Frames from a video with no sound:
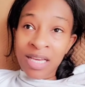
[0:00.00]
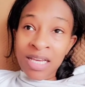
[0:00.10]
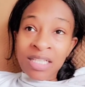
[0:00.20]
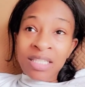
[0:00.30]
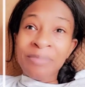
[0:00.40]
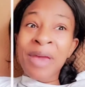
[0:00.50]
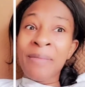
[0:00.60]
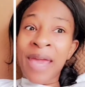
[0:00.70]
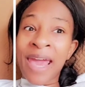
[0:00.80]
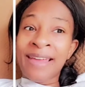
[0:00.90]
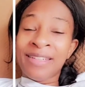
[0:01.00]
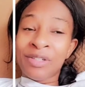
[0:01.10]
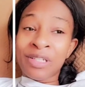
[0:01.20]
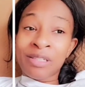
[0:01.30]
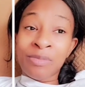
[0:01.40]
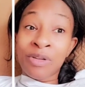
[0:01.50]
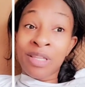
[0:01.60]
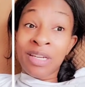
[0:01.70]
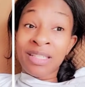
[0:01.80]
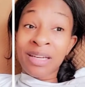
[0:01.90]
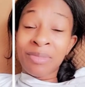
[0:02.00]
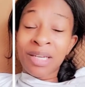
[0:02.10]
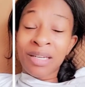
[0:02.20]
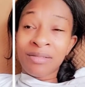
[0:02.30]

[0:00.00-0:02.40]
to maybe adding it to a smoothie or something,